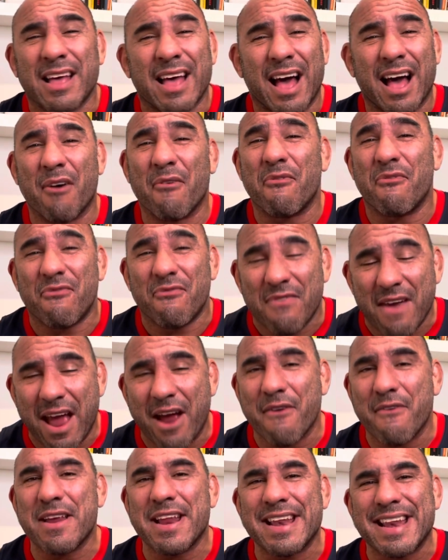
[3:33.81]
a
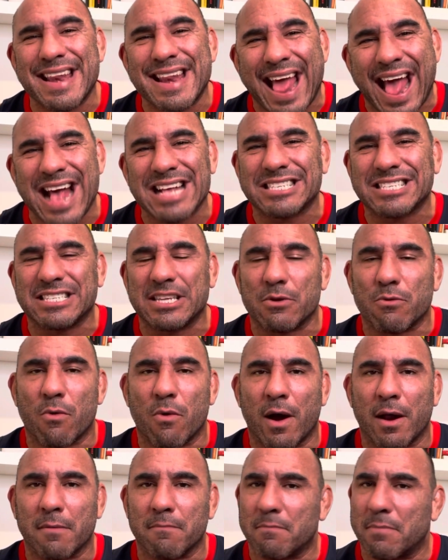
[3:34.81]
very nasty
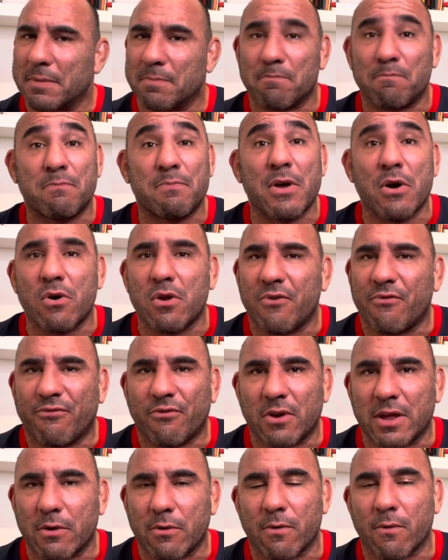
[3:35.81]
one, but
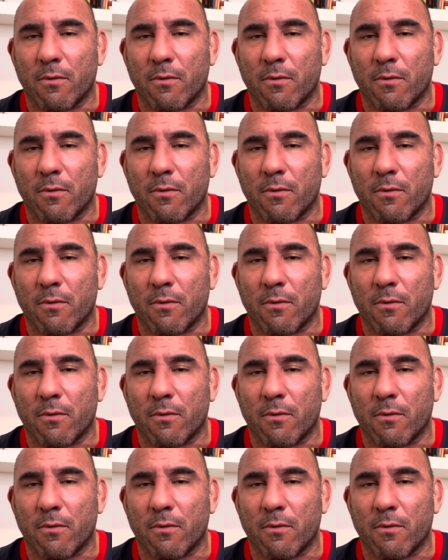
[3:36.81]
beautifully